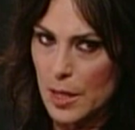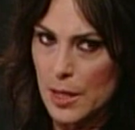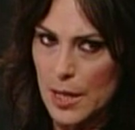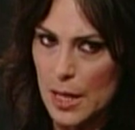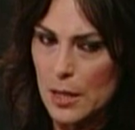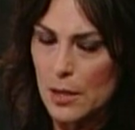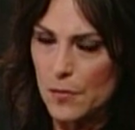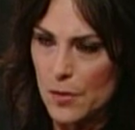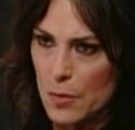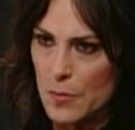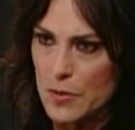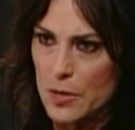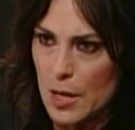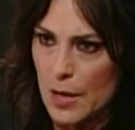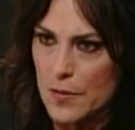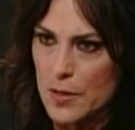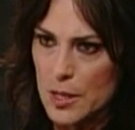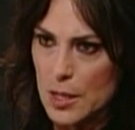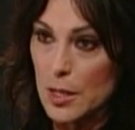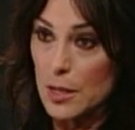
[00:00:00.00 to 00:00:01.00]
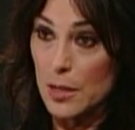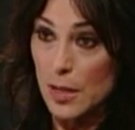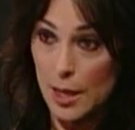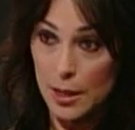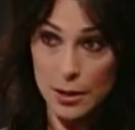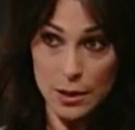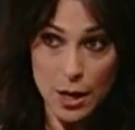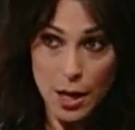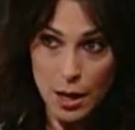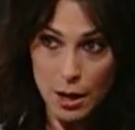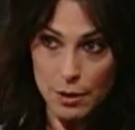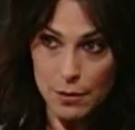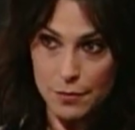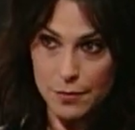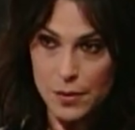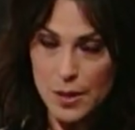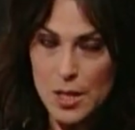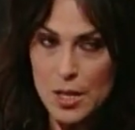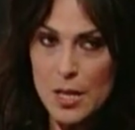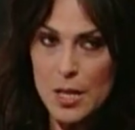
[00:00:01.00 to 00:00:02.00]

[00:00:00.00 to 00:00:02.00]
Canadian films that I've seen that I love,